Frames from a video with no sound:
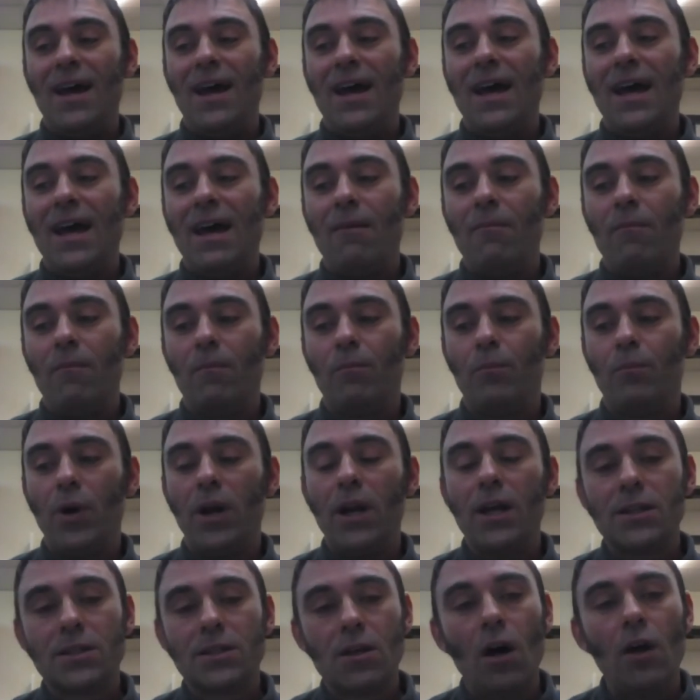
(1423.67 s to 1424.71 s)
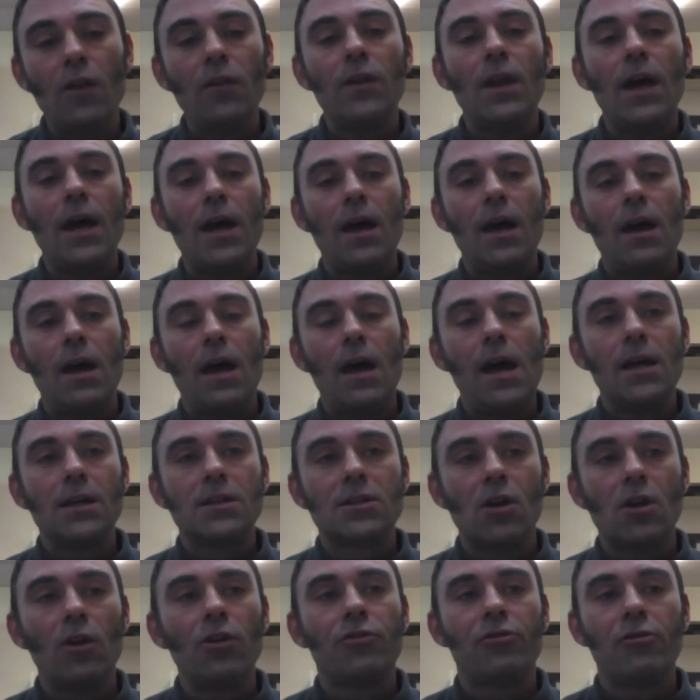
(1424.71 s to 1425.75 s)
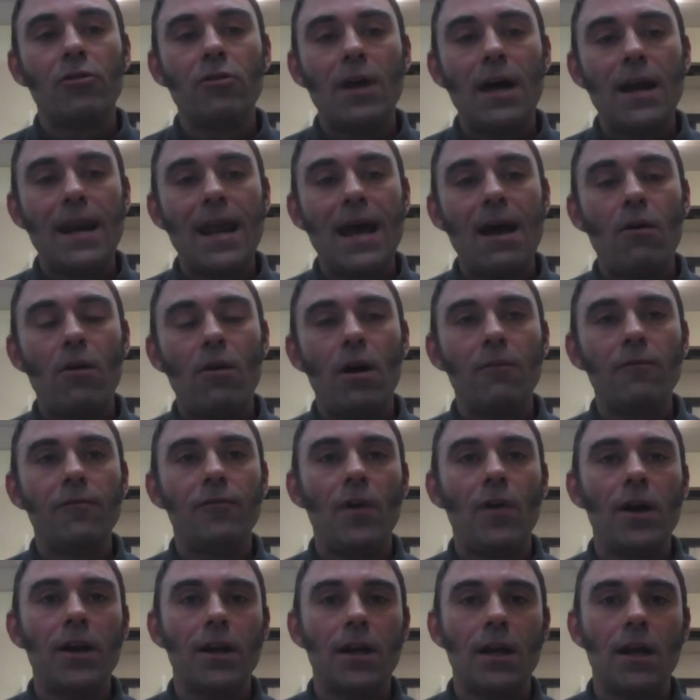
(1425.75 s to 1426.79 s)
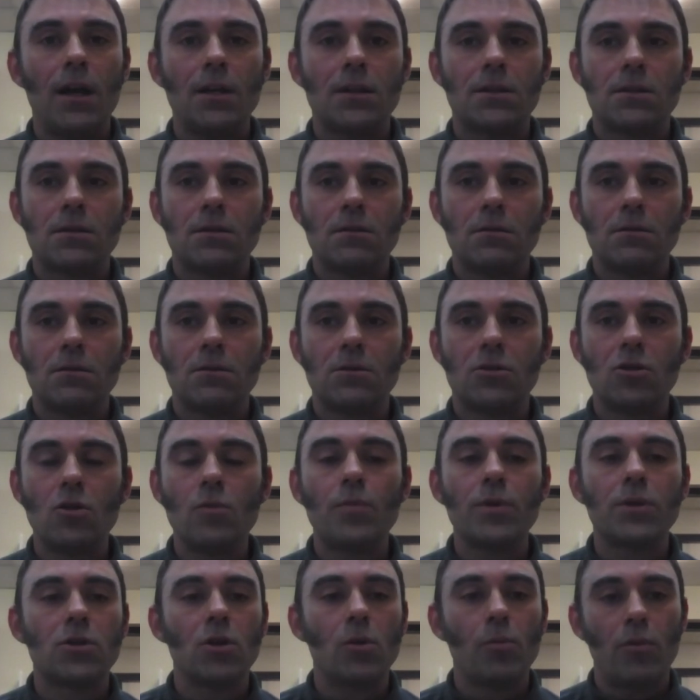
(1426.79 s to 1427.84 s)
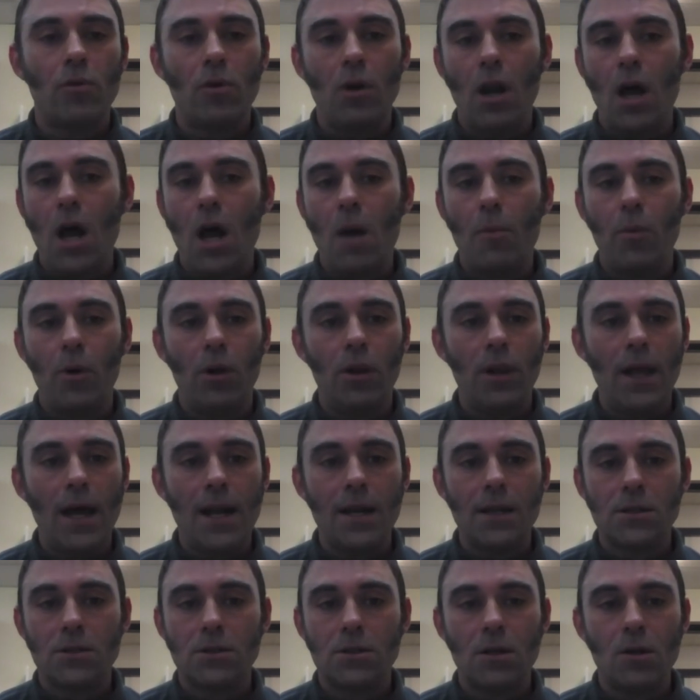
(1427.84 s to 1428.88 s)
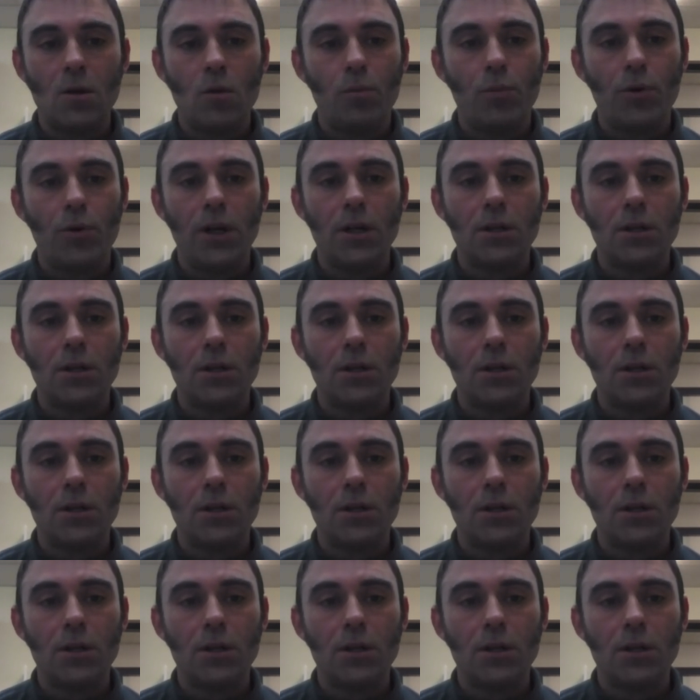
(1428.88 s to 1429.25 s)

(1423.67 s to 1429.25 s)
Um, but it's gone there, uh, it's gone through that now, and I'm finding it's super, super reliable then to put